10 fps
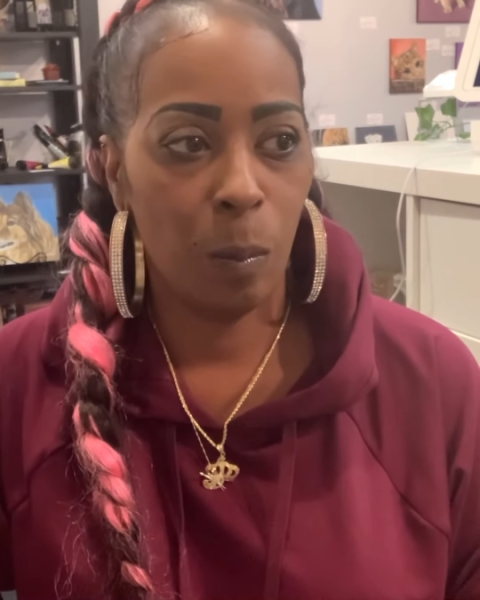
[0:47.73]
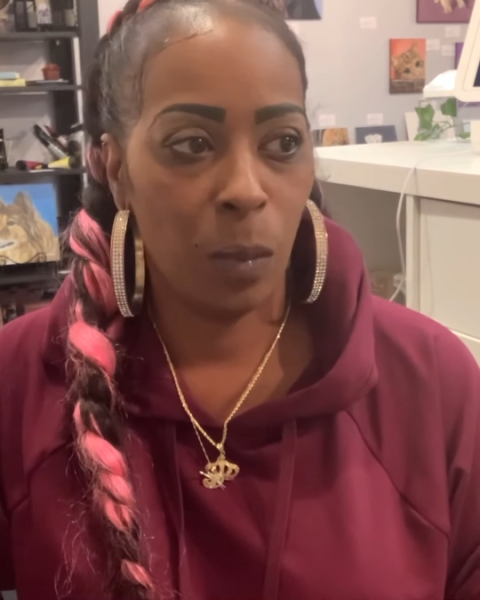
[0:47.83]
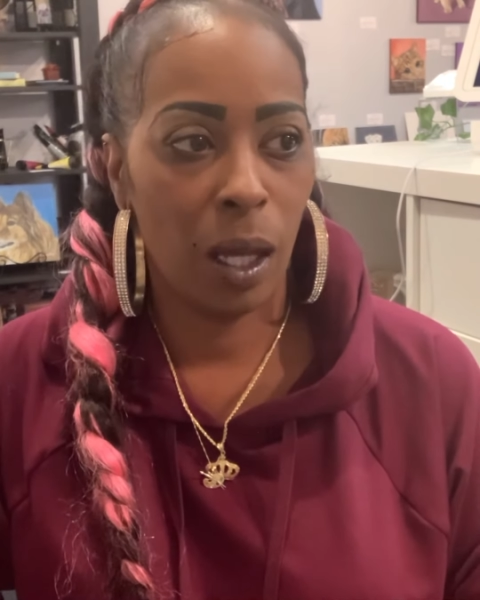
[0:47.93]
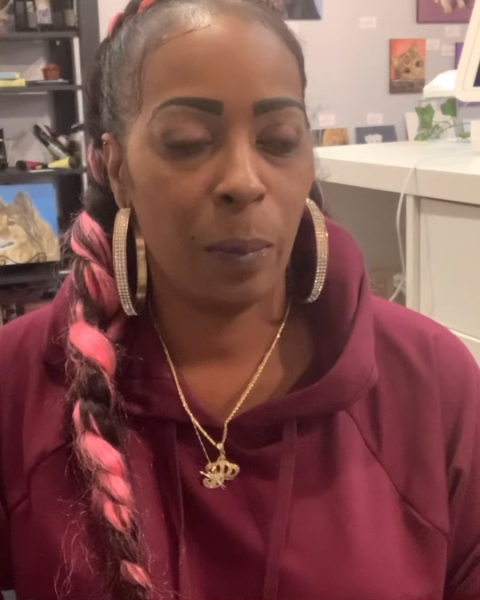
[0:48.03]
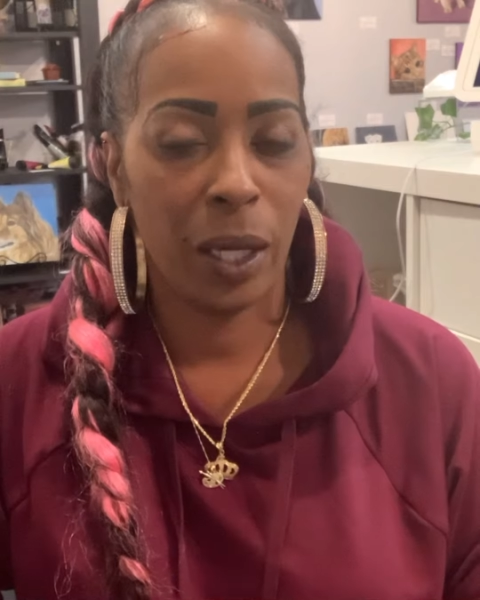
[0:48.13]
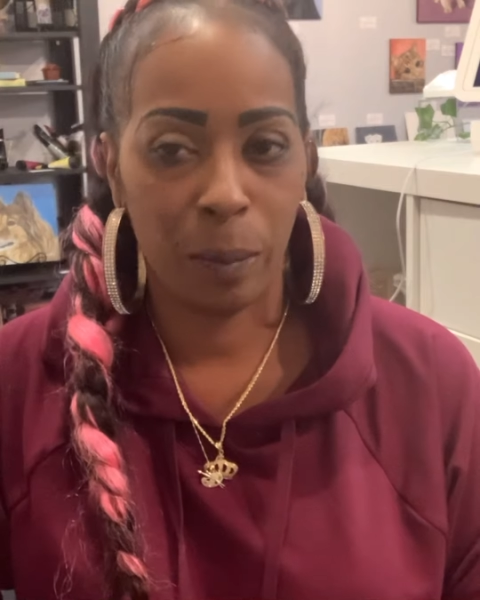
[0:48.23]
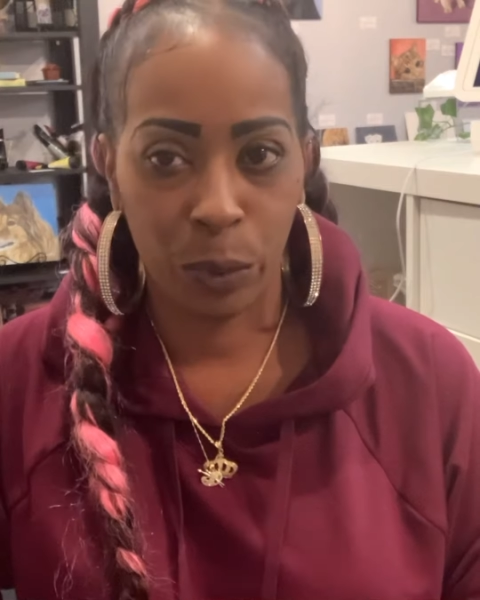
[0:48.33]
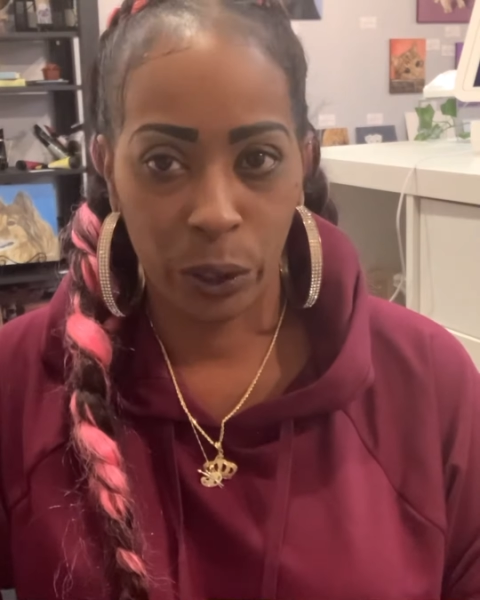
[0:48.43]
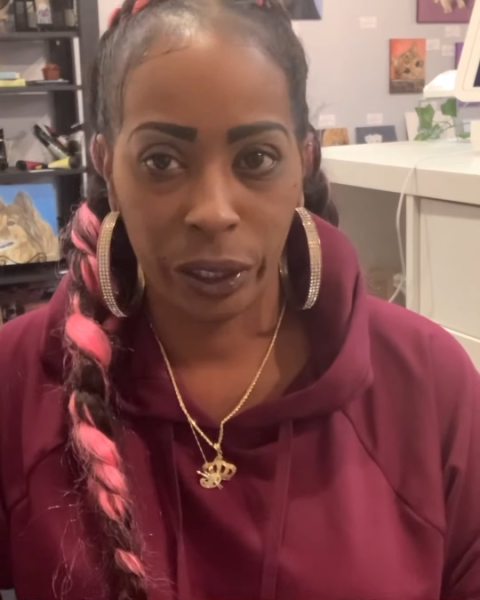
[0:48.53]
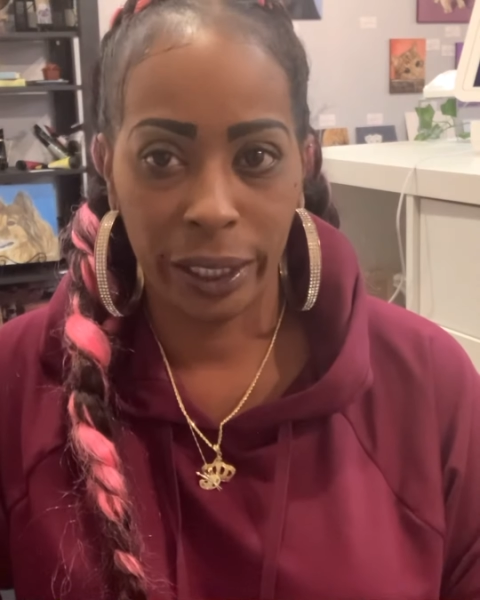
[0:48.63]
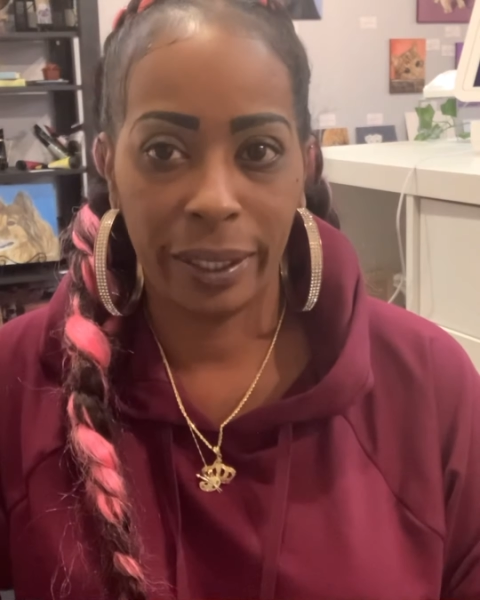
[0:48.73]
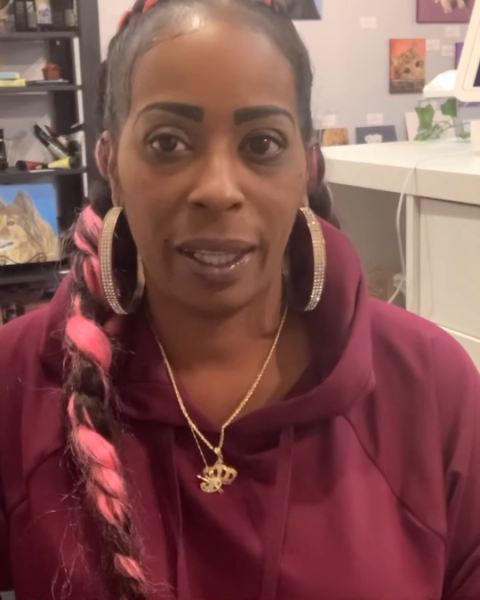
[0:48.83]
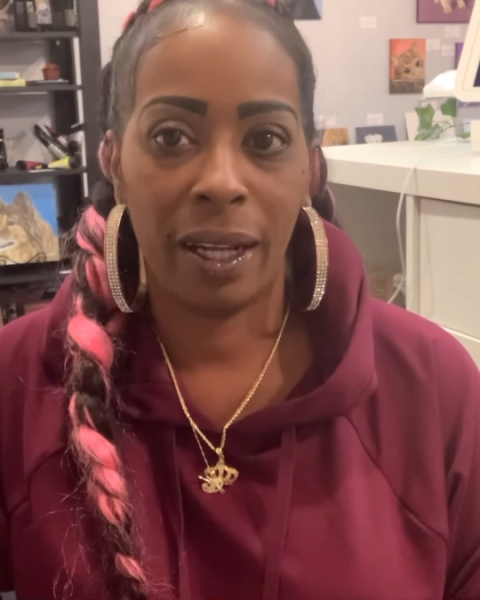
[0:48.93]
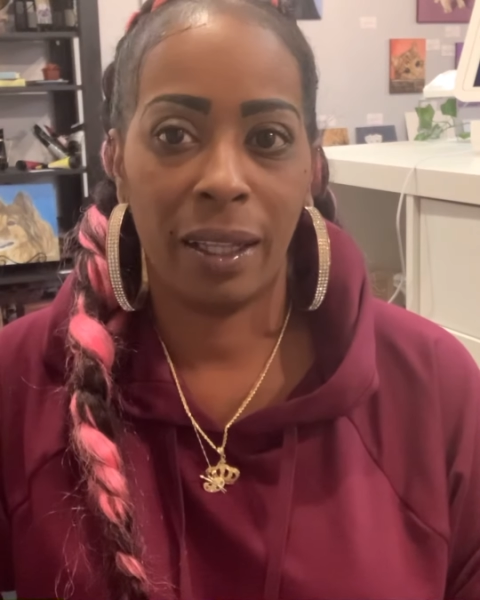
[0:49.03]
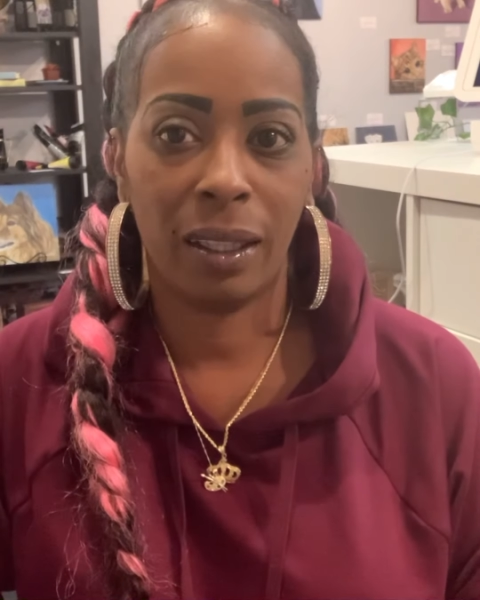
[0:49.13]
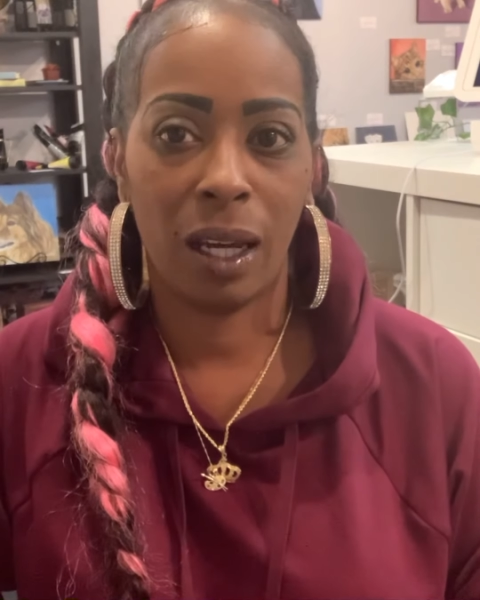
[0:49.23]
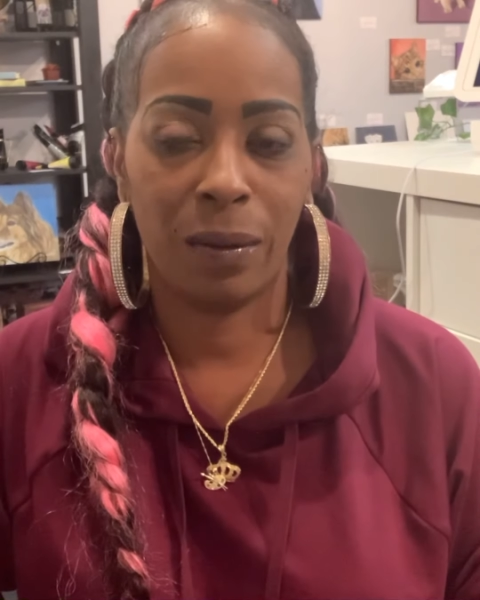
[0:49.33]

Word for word: a pet portrait that I